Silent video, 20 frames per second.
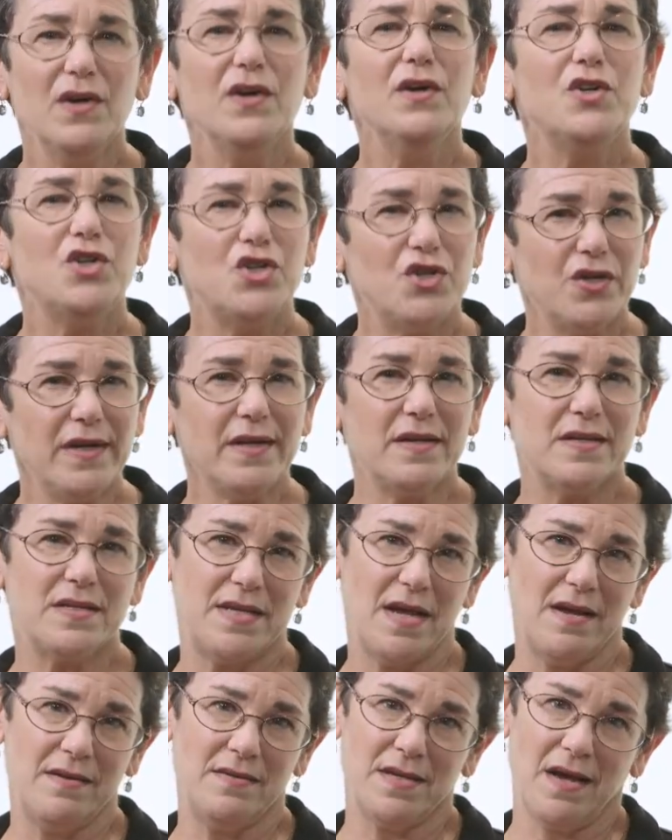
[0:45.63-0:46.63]
should
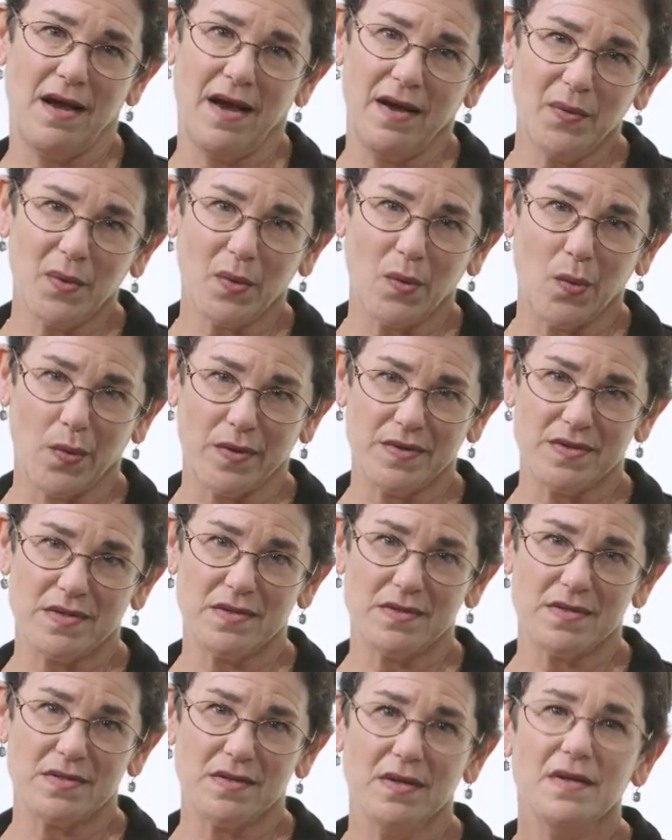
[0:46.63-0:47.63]
extend to other
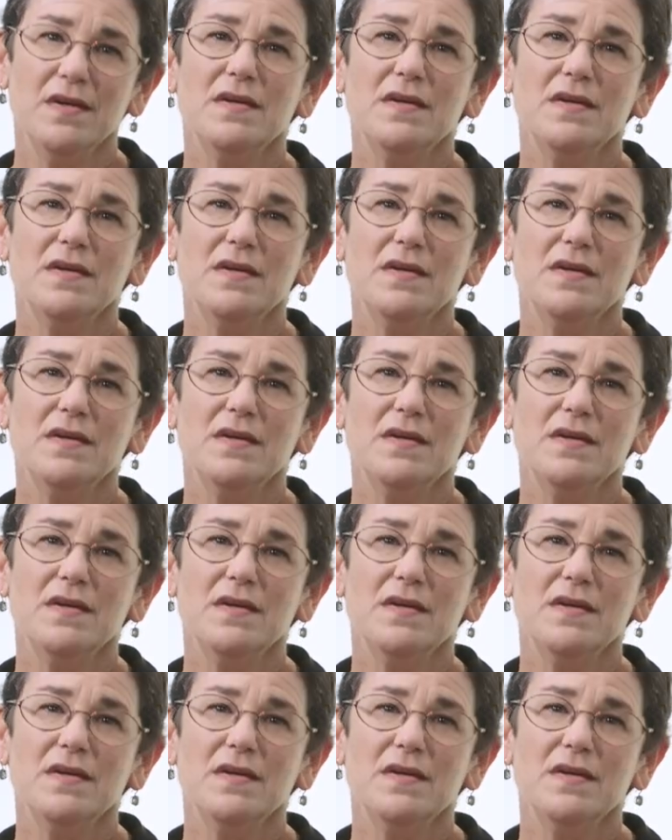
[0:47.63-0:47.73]
courses,